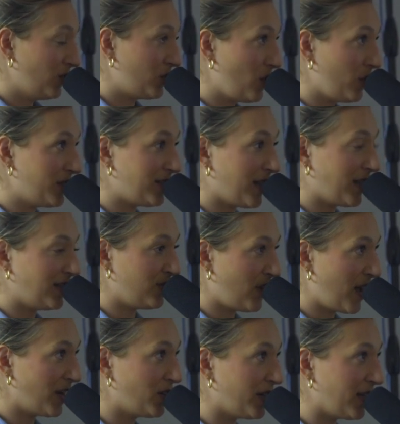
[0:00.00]
So it's like
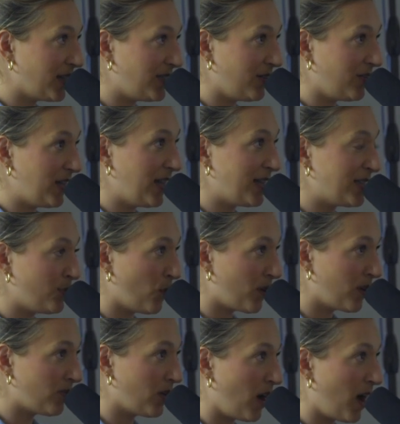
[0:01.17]
divine creativity is
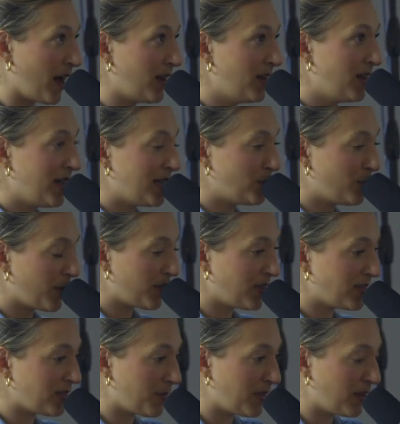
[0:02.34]
born of God. He's birthing
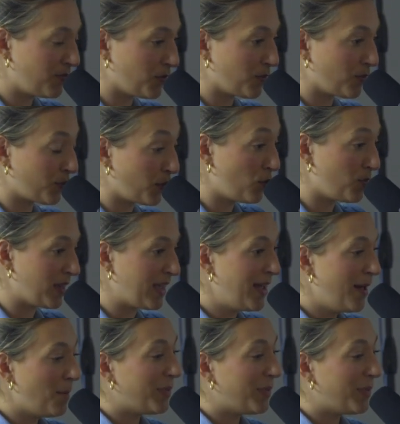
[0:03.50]
something through me.